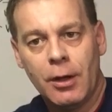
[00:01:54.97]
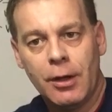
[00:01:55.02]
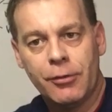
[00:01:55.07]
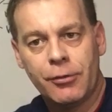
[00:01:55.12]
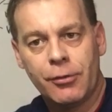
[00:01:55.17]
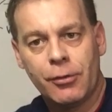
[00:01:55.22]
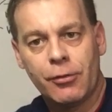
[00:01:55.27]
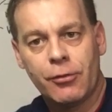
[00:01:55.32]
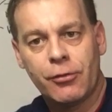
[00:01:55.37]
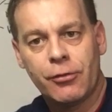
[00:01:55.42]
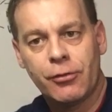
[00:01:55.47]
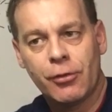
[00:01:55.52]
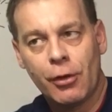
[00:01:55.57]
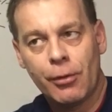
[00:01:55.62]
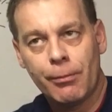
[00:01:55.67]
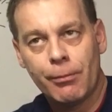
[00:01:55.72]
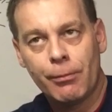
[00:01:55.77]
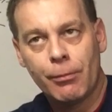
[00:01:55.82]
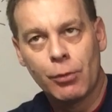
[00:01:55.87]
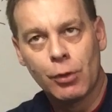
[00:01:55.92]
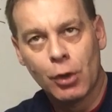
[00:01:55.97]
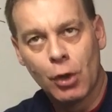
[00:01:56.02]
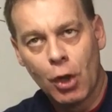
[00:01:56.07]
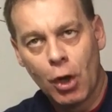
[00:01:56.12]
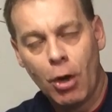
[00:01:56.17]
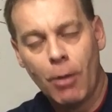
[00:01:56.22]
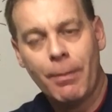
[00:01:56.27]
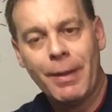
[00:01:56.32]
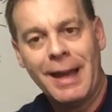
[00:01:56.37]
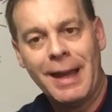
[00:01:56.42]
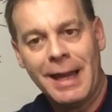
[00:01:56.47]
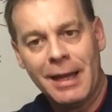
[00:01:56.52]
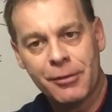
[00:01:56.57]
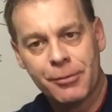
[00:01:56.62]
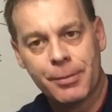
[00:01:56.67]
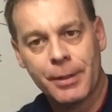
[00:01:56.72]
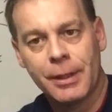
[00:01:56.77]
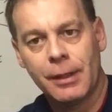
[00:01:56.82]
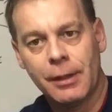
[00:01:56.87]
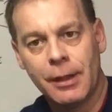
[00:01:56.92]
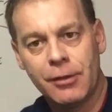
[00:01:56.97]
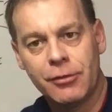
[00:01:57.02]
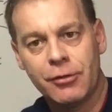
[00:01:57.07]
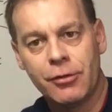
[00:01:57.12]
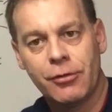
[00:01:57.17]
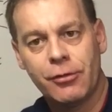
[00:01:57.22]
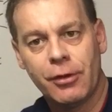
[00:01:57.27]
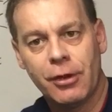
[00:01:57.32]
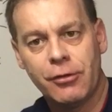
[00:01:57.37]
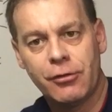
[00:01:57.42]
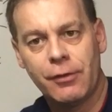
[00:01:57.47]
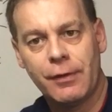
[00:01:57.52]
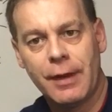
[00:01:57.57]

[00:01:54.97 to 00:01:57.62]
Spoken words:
Is there some law passed by the legislature